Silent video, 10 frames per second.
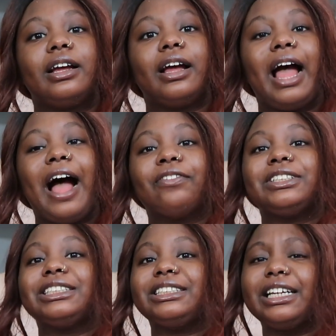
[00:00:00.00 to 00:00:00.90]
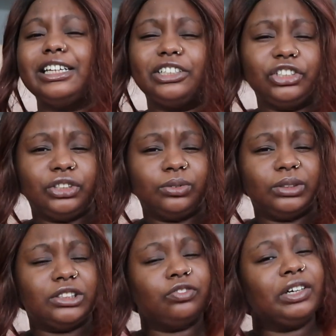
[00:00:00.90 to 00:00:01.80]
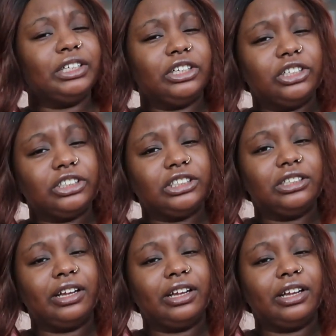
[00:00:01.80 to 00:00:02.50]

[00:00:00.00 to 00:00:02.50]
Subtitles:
have to say to you is very urgent.